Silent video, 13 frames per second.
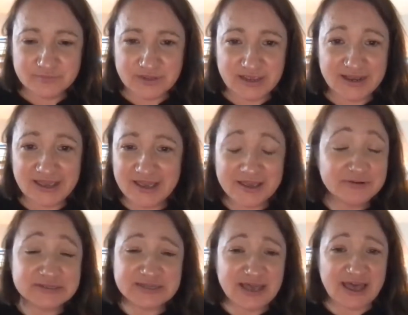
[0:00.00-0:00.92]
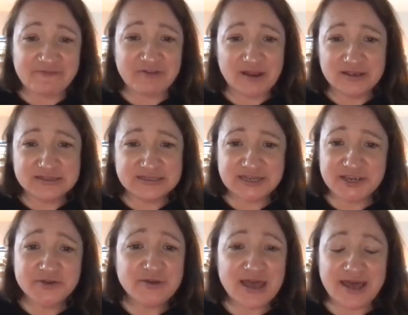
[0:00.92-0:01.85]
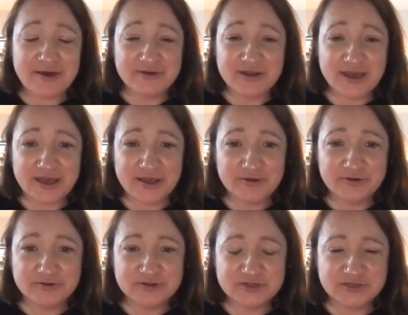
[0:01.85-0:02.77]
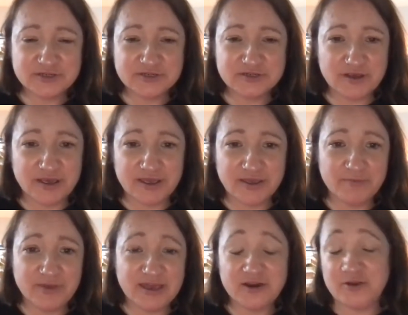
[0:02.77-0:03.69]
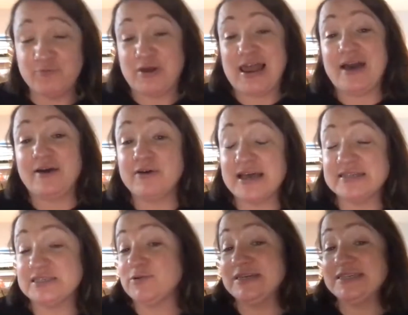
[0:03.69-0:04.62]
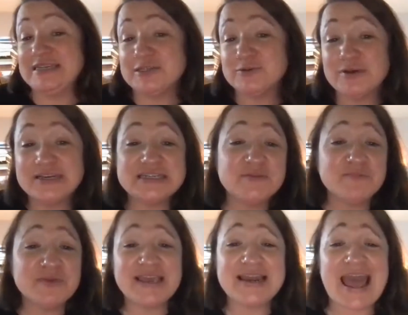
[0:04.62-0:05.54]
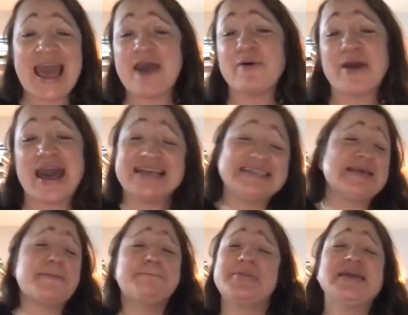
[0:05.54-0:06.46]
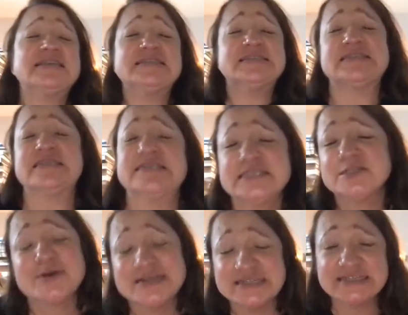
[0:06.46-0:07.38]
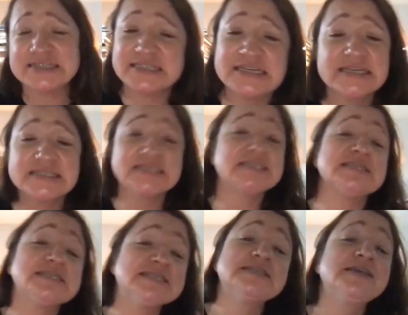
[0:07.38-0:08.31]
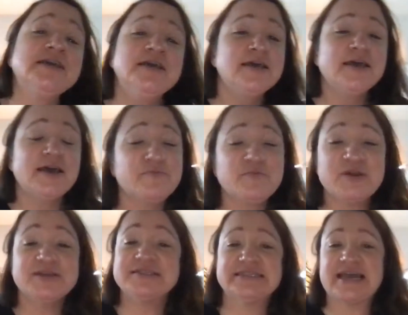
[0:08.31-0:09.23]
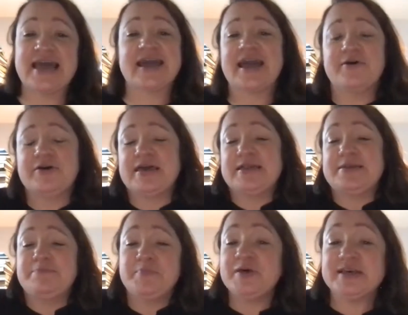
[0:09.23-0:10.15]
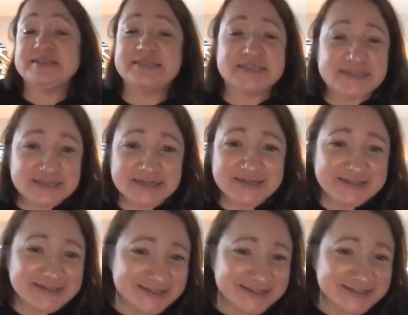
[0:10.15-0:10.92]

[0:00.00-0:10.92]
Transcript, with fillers: and I, I also haven't asked you how how hmm. um, I don't know well how has 2020 been? How has it been since 2016? And we used to hang out in person.